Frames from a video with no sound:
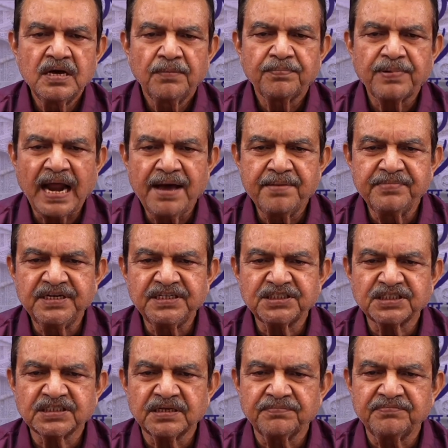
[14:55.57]
Prime
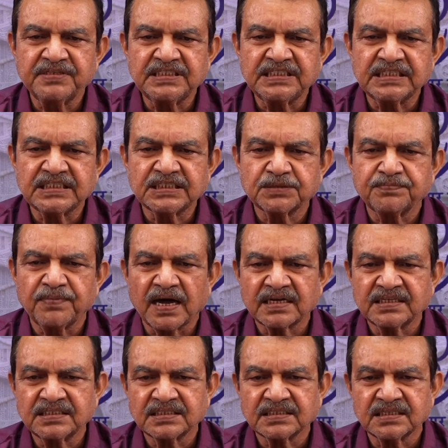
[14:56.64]
Minister visits
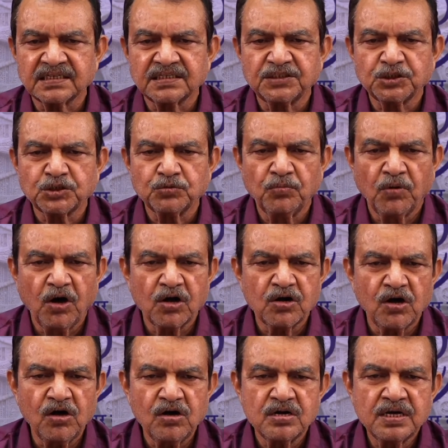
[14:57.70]
Pakistan
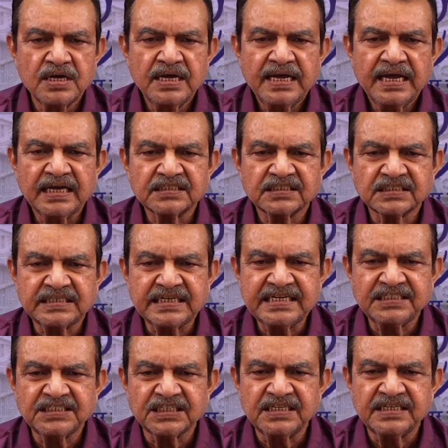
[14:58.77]
tomorrow. A
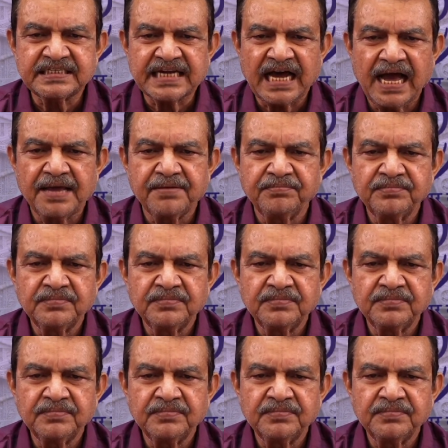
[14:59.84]
stitch in time